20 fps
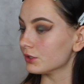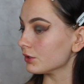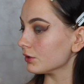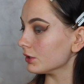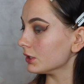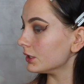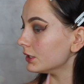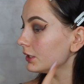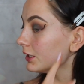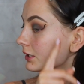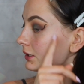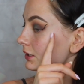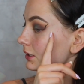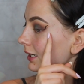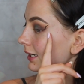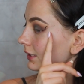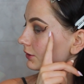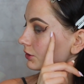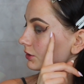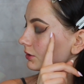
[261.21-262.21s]
So this
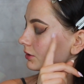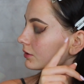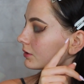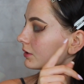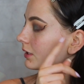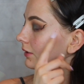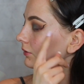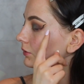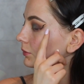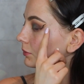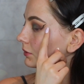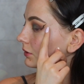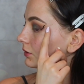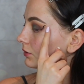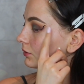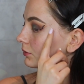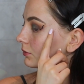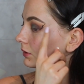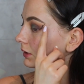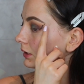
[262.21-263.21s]
actually doesn't have to be
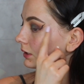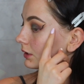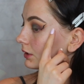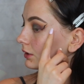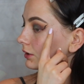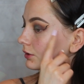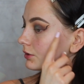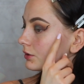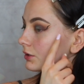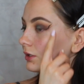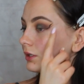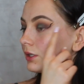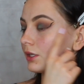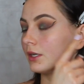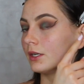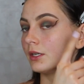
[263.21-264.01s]
too neat because